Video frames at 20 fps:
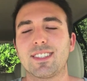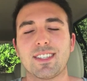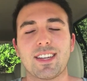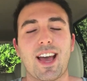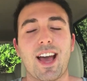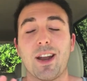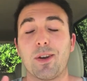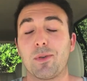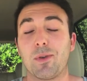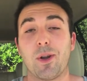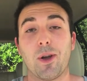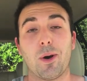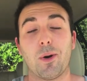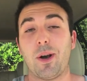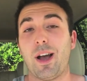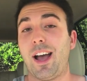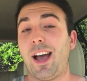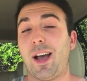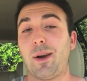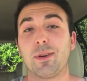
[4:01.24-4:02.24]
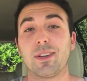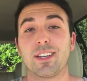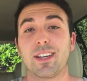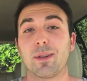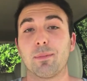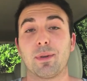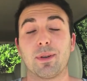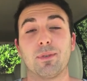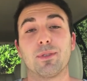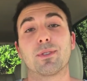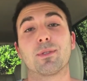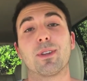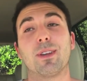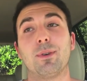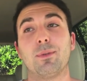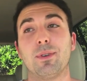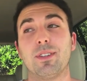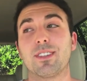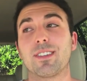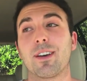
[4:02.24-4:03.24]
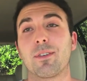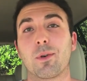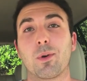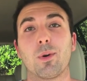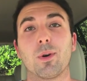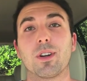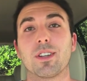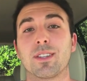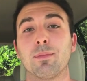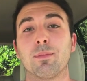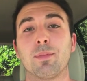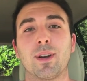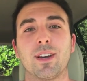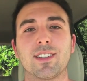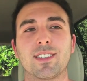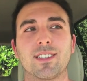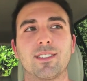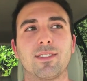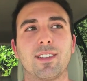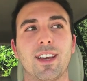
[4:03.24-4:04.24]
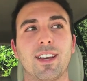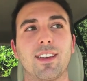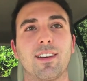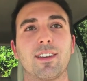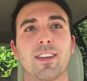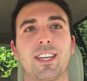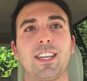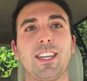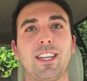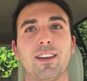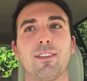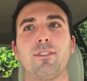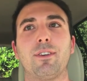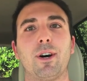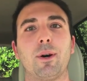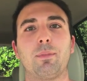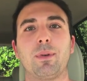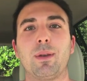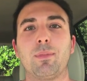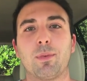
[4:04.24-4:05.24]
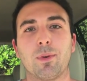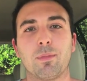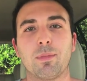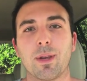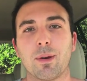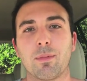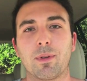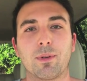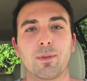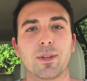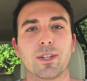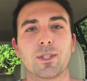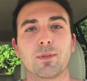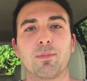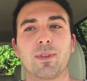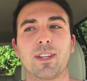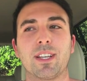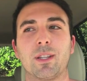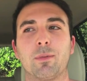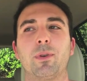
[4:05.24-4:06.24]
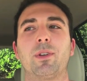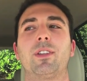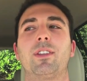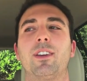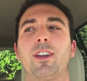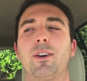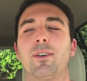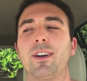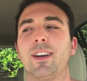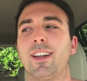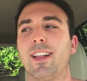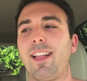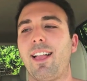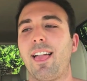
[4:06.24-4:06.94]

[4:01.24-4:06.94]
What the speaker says: I don't know how he did it, but it was of course impressive that he of all people would be able to reach me in the middle of nowhere.